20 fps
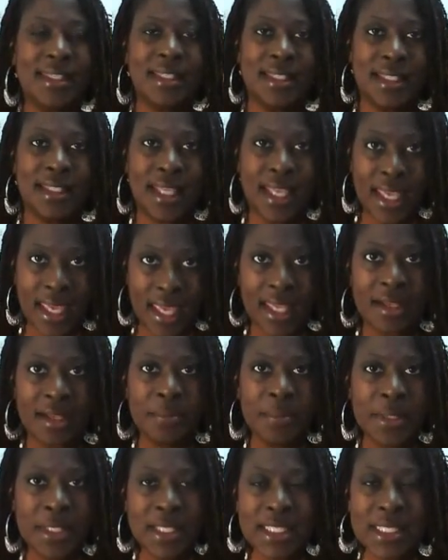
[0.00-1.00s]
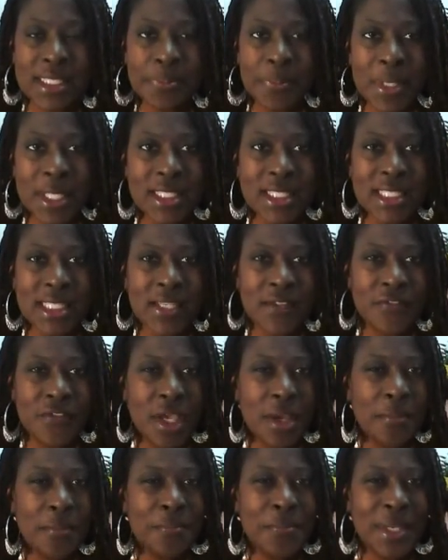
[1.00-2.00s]
it can be expensive,
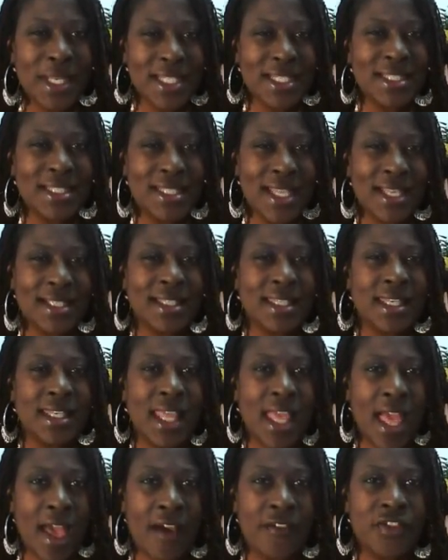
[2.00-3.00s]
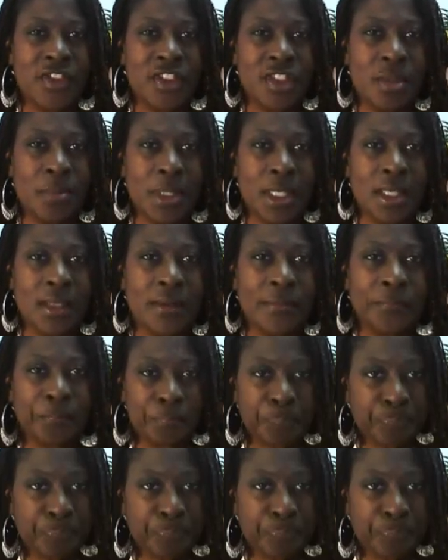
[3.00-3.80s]
but it doesn't have to be.